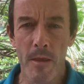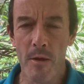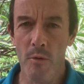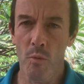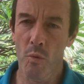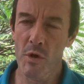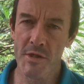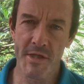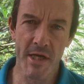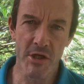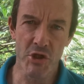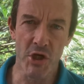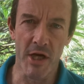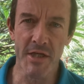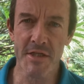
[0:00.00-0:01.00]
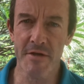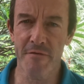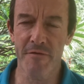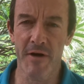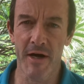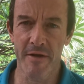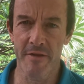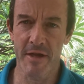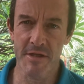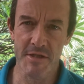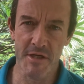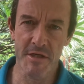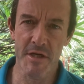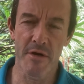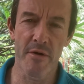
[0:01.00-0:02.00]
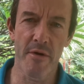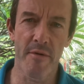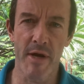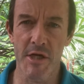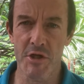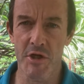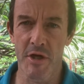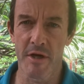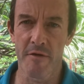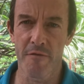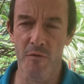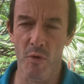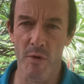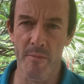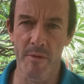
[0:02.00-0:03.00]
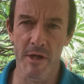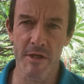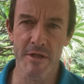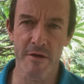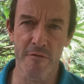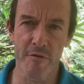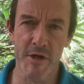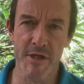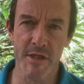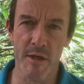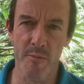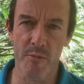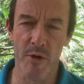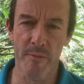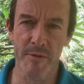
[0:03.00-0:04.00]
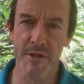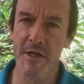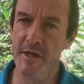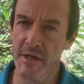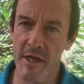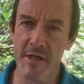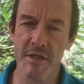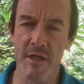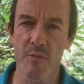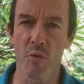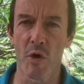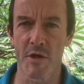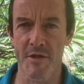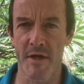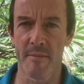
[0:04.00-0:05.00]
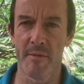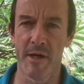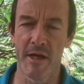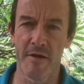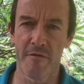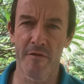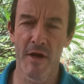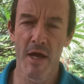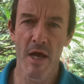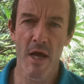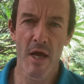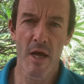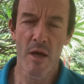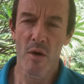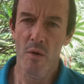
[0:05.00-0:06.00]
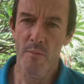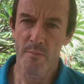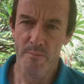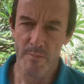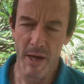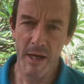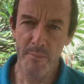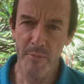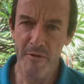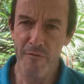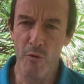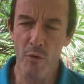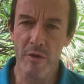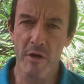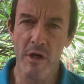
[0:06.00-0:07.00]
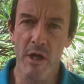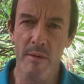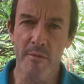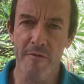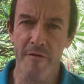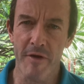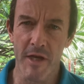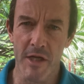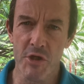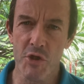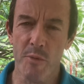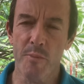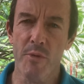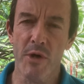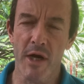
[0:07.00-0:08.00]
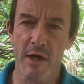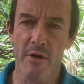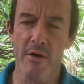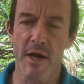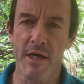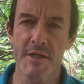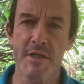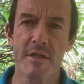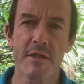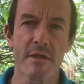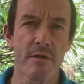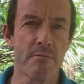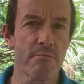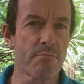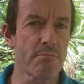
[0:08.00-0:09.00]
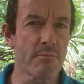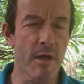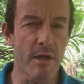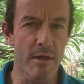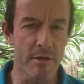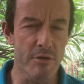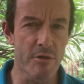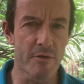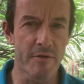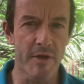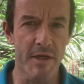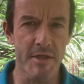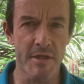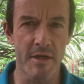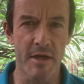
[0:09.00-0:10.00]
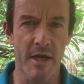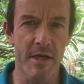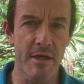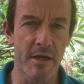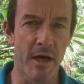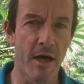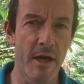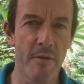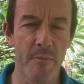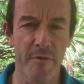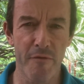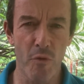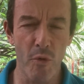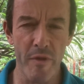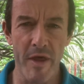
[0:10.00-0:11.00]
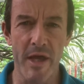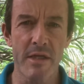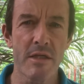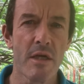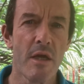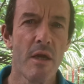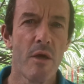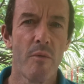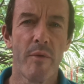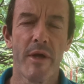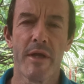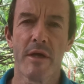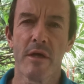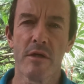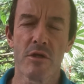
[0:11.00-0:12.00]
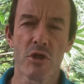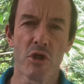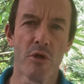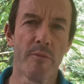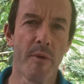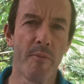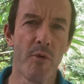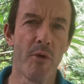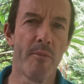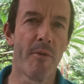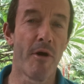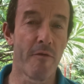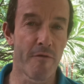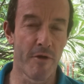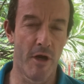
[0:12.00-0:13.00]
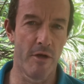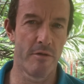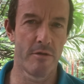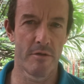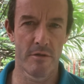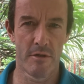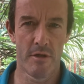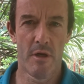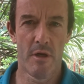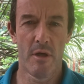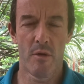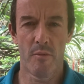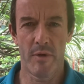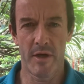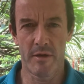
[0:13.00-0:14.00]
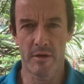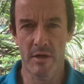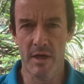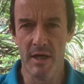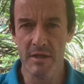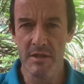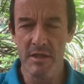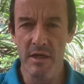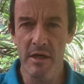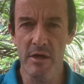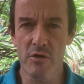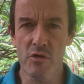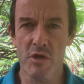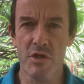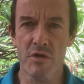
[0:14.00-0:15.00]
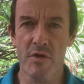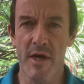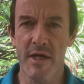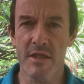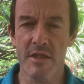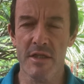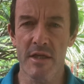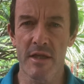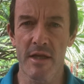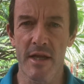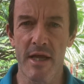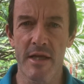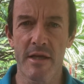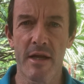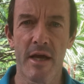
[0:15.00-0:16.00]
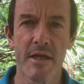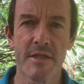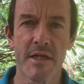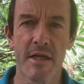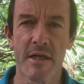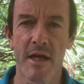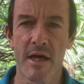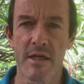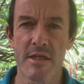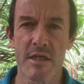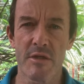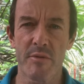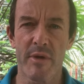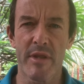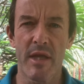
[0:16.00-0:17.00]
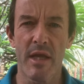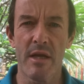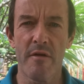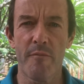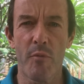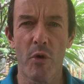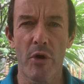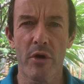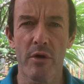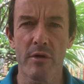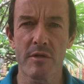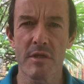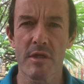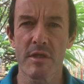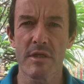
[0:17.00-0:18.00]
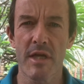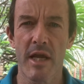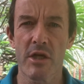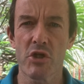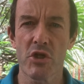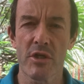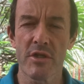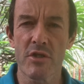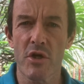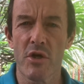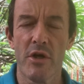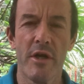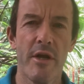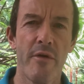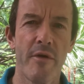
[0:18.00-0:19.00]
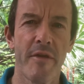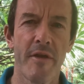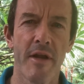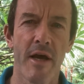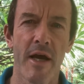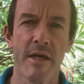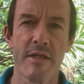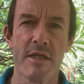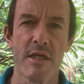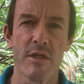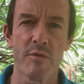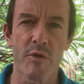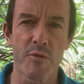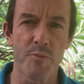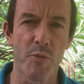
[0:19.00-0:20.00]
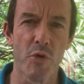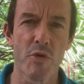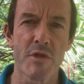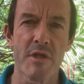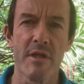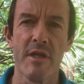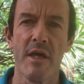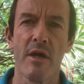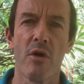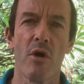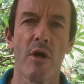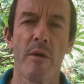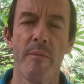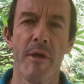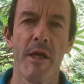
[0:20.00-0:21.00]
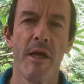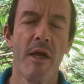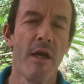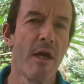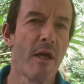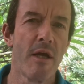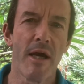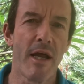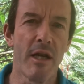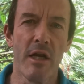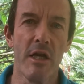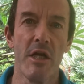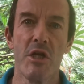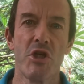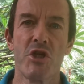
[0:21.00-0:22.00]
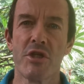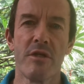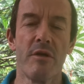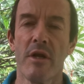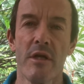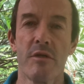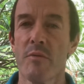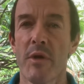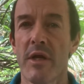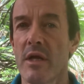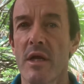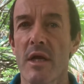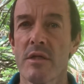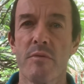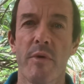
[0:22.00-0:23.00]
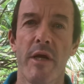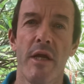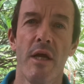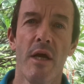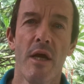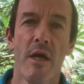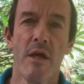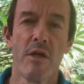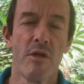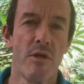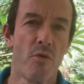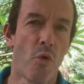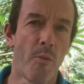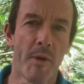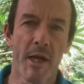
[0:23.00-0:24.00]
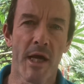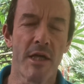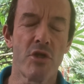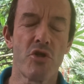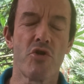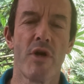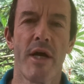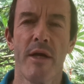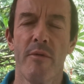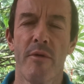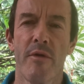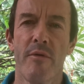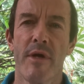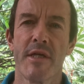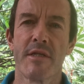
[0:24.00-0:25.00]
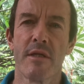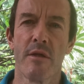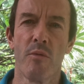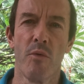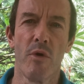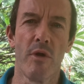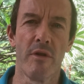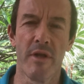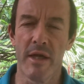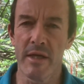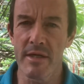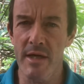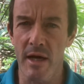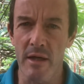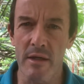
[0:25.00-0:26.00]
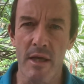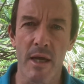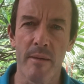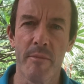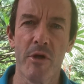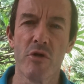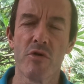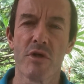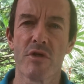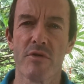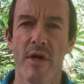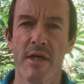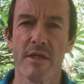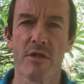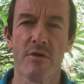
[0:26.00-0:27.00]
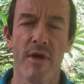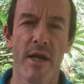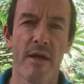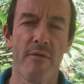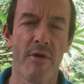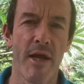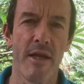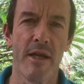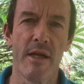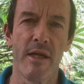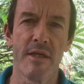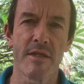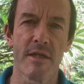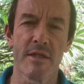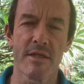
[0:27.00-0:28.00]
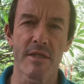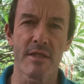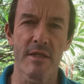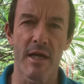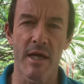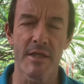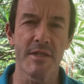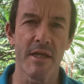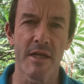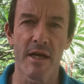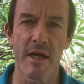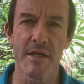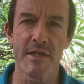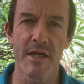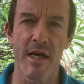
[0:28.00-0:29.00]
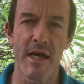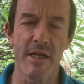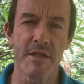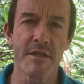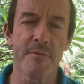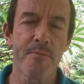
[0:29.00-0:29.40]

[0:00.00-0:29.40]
was that justified, that deterioration in affordability of retail property? And yes, it was, I believe. Back before the global financial crisis in 2008-9, before that, we had a consumer boom of note. We had cuts in interest rates in the late 1990s. We had the end of boycotts and sanctions earlier in the 90s, which boosted the economy, unleashed, as we normalized trade with the rest of the world. Then down came interest rates radically since 1998.